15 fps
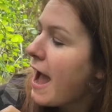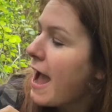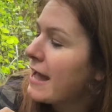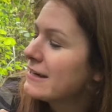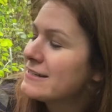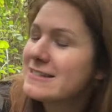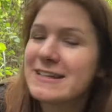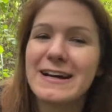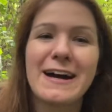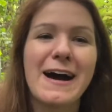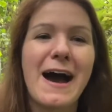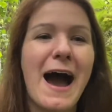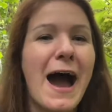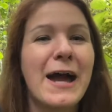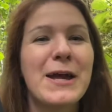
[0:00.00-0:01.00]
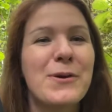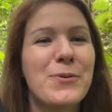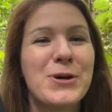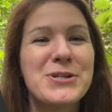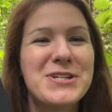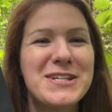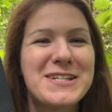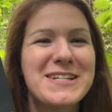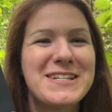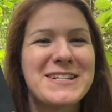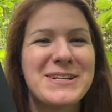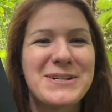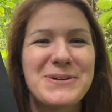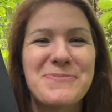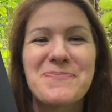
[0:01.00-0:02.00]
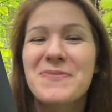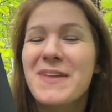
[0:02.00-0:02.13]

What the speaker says: and I wanted to